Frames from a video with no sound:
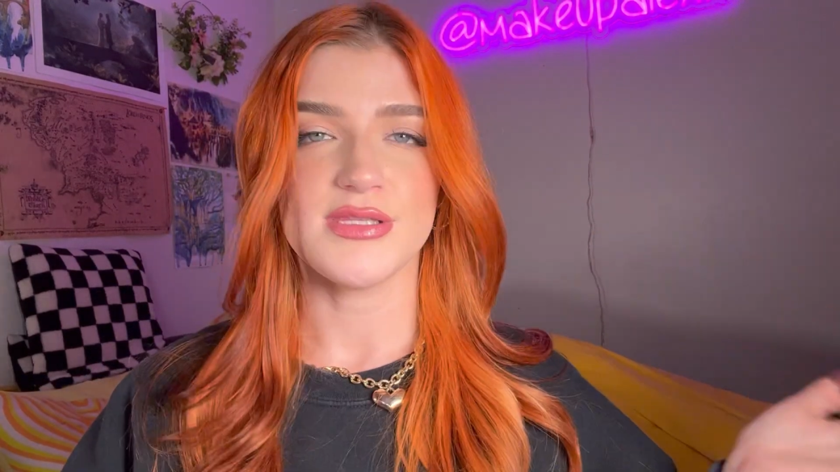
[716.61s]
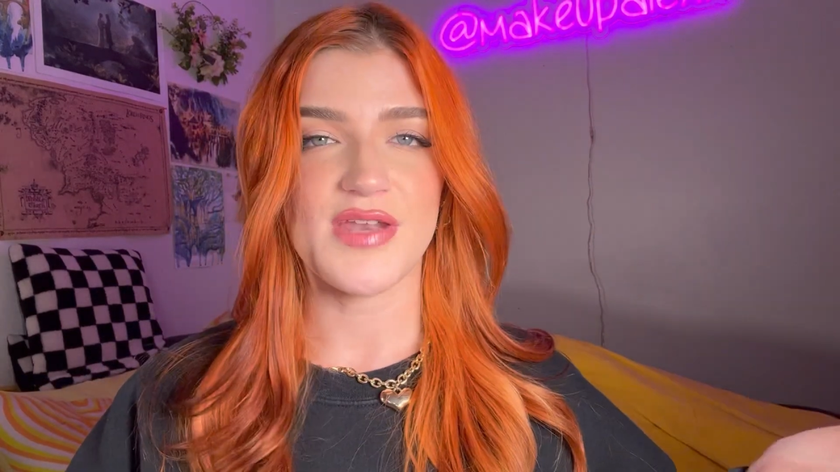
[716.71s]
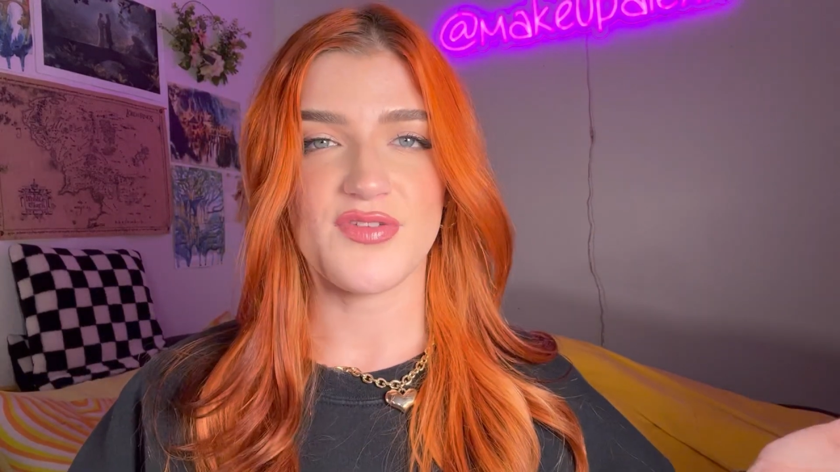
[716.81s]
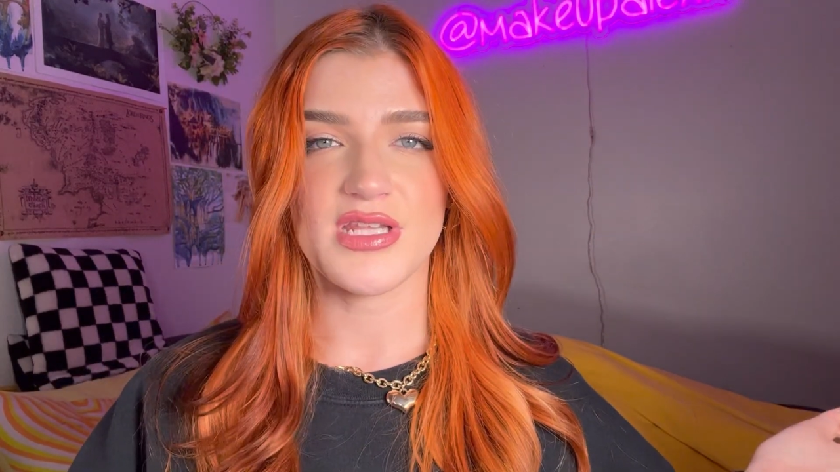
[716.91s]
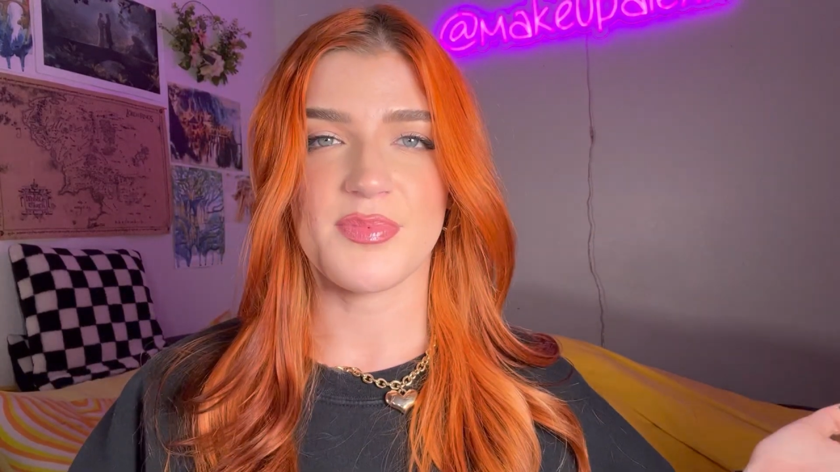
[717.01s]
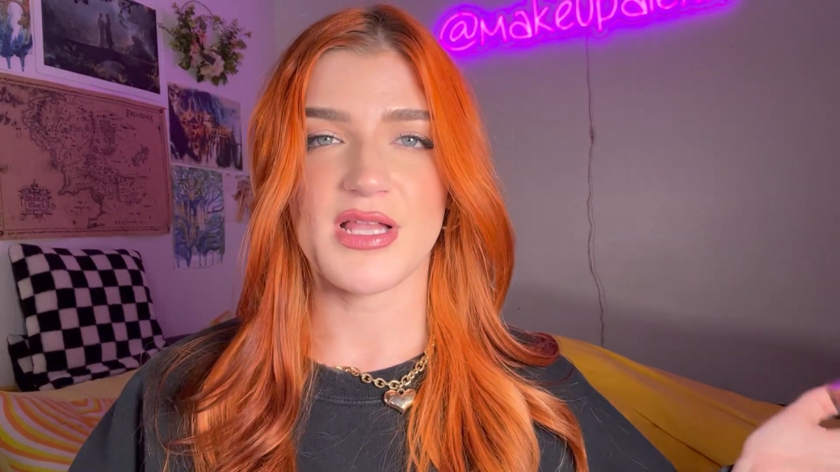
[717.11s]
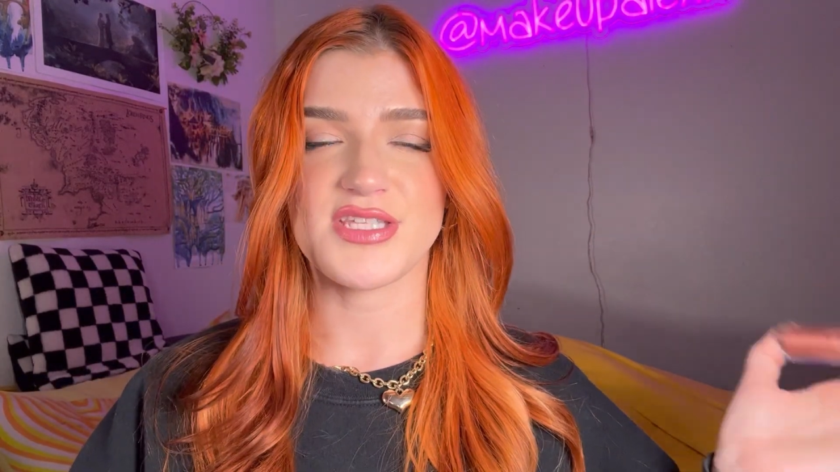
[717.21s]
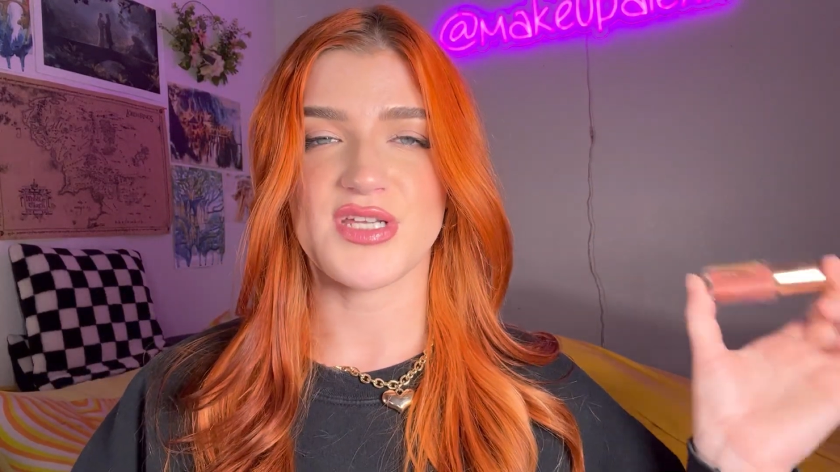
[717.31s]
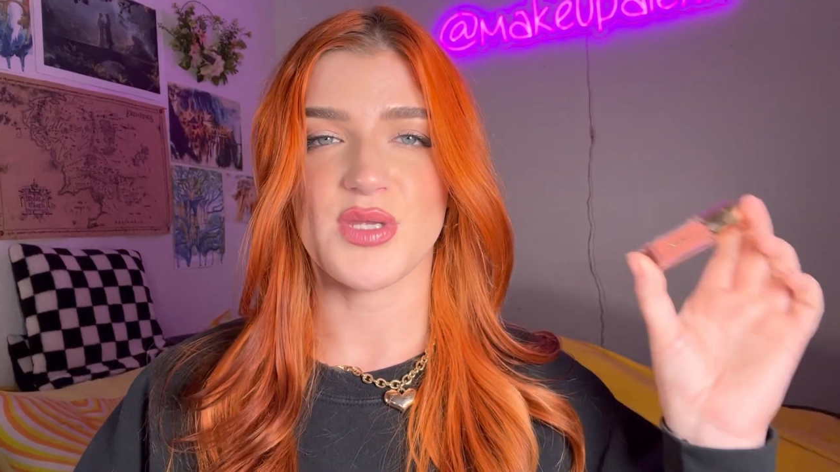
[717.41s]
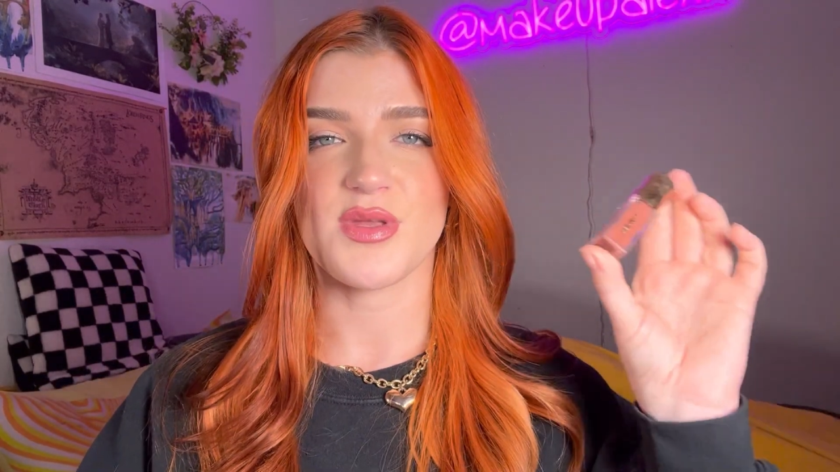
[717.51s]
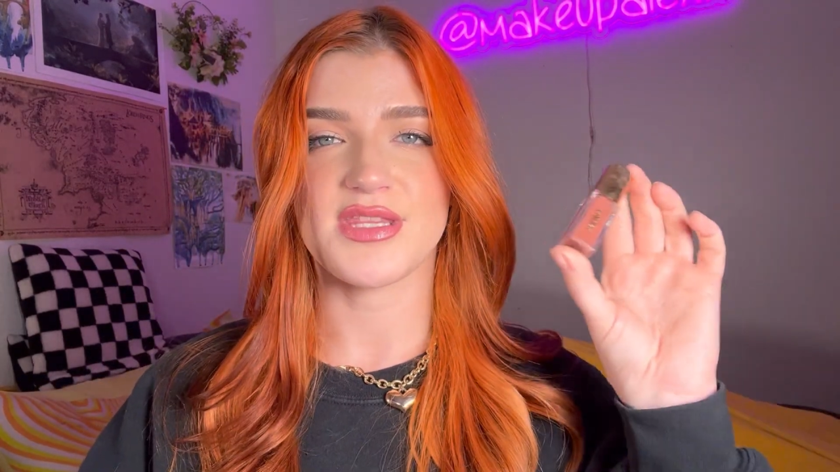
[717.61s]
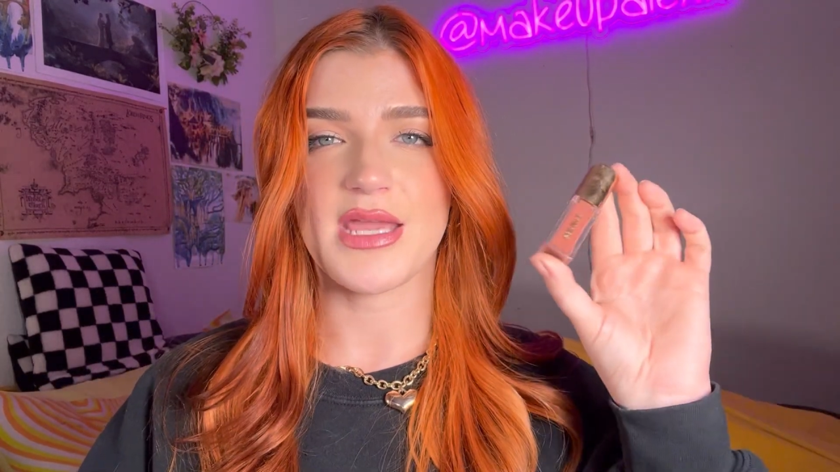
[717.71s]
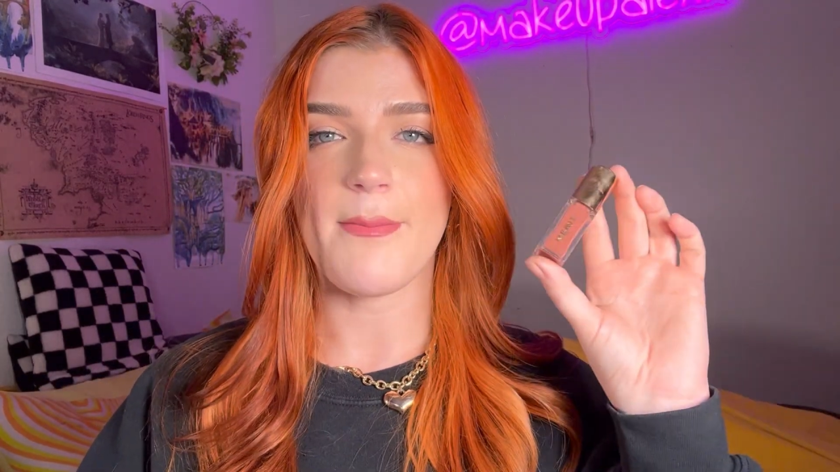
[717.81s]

Then for lip gloss, starting with the